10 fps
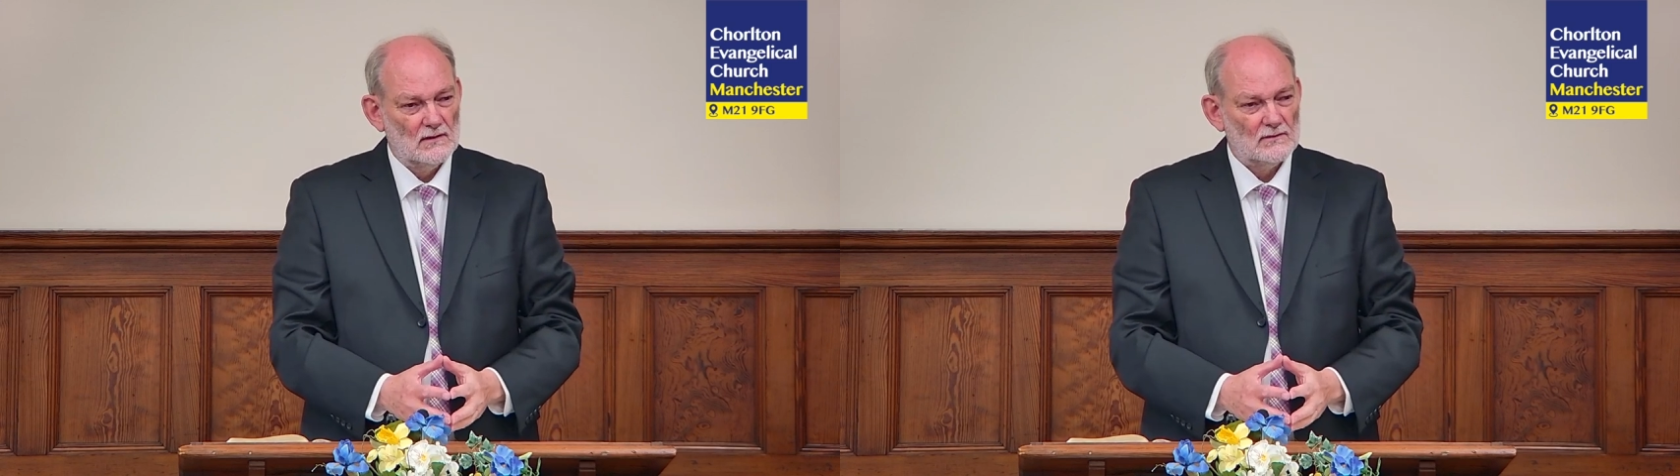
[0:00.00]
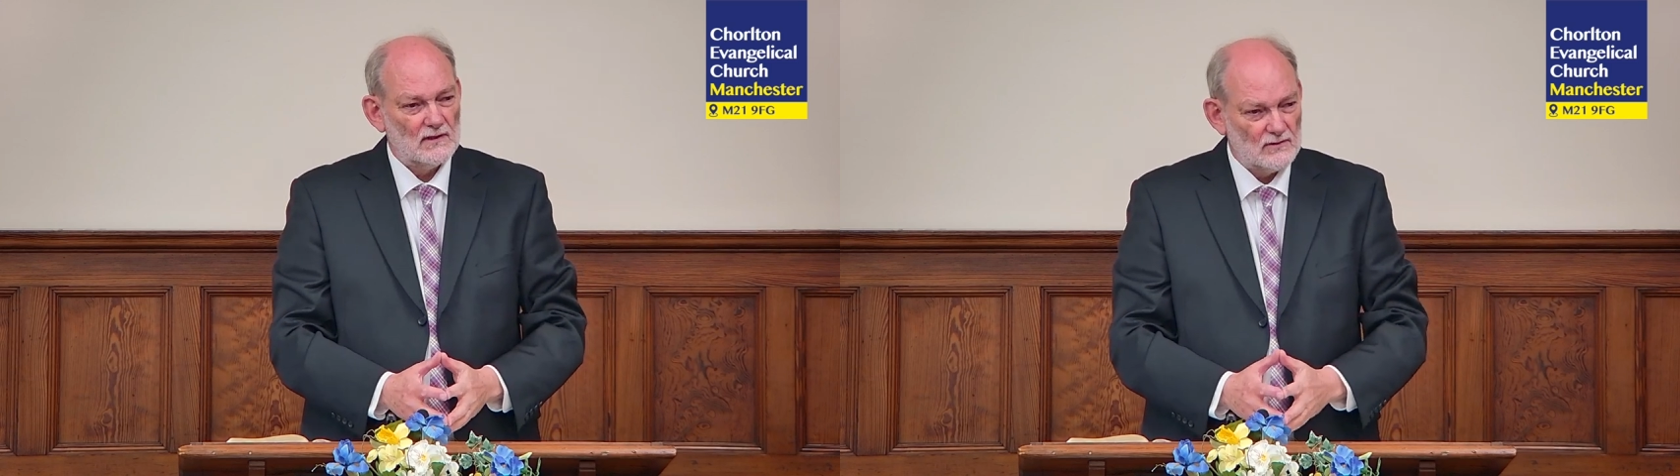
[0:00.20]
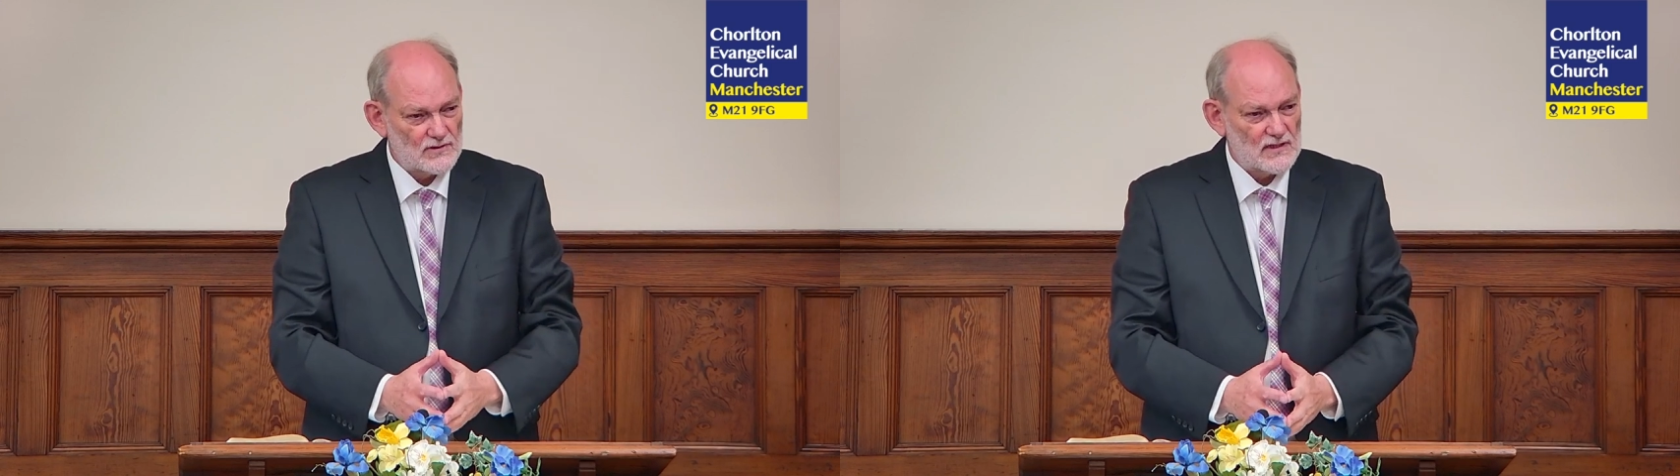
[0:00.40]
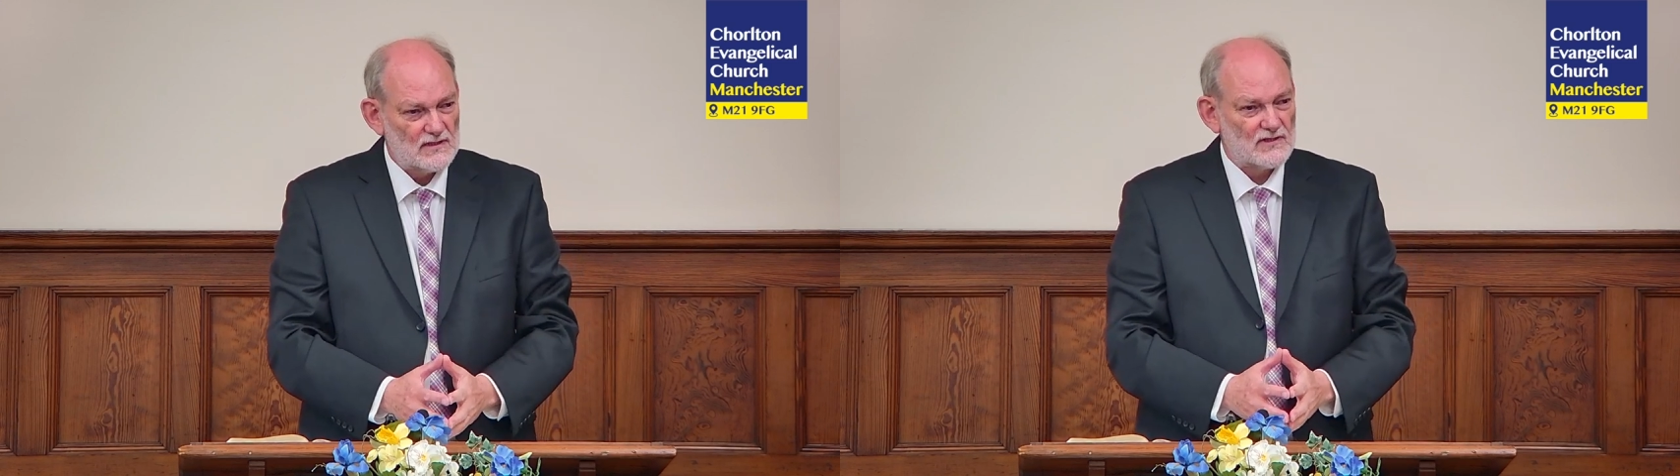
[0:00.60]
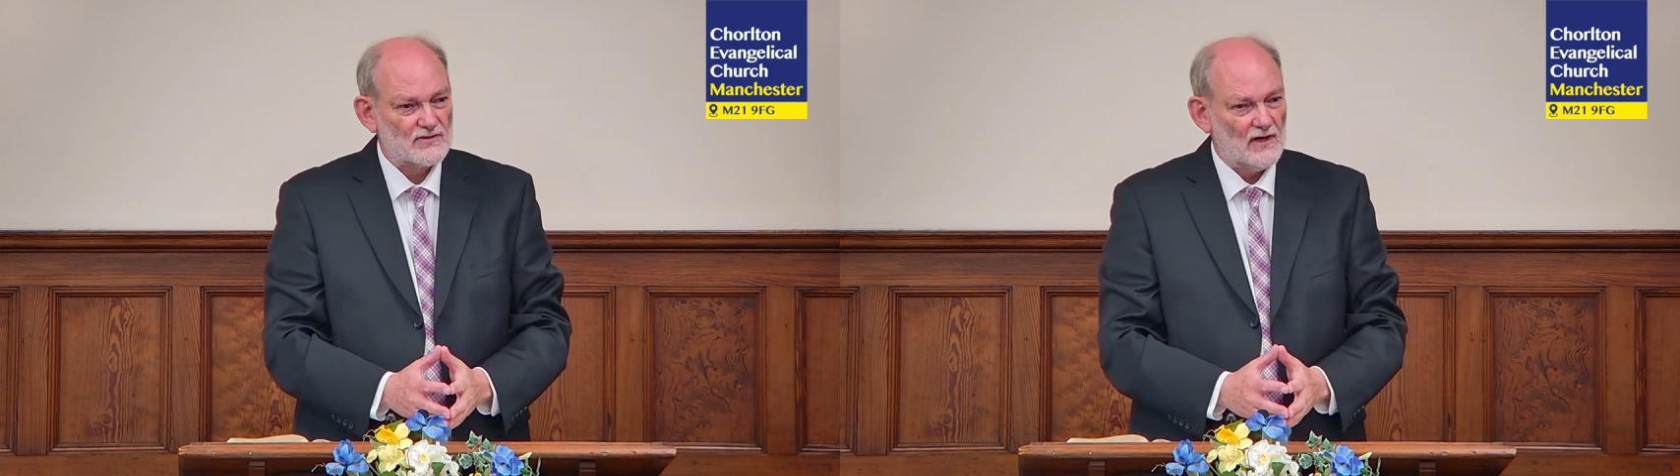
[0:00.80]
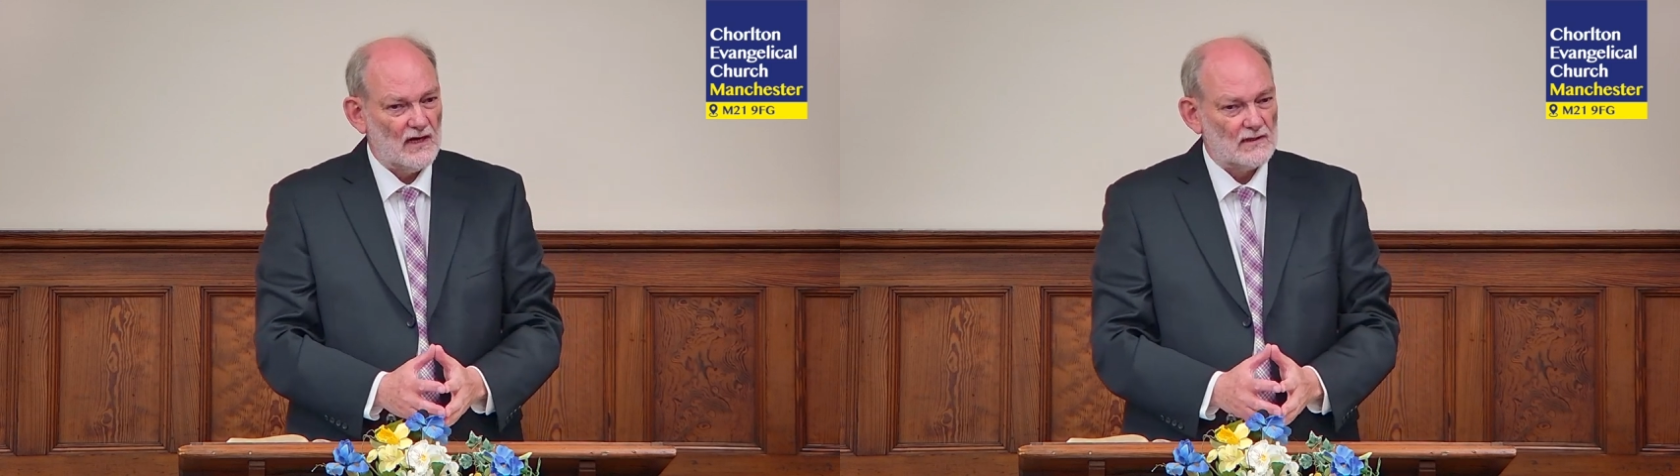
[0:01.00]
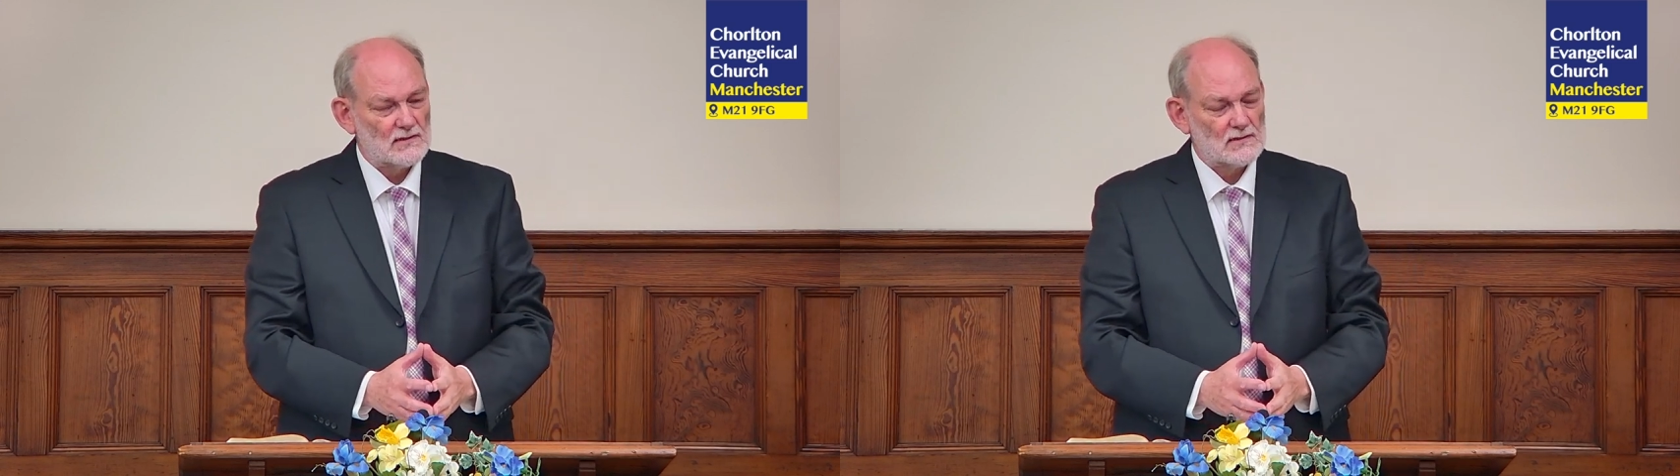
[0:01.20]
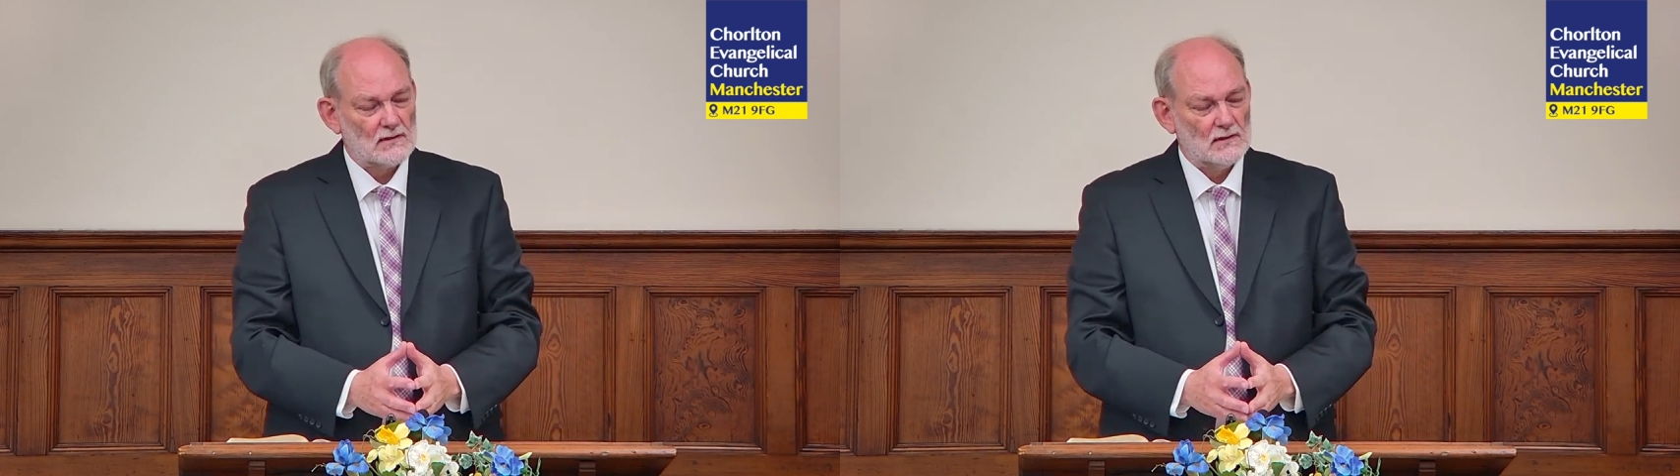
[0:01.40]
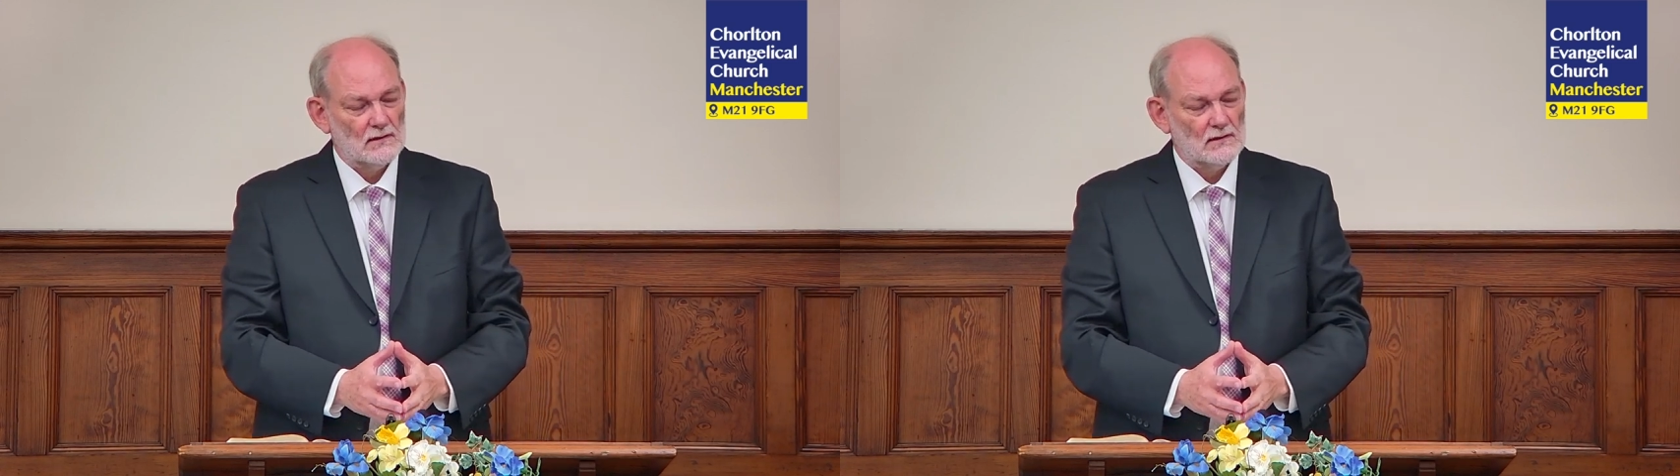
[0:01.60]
the Lord Jesus Christ.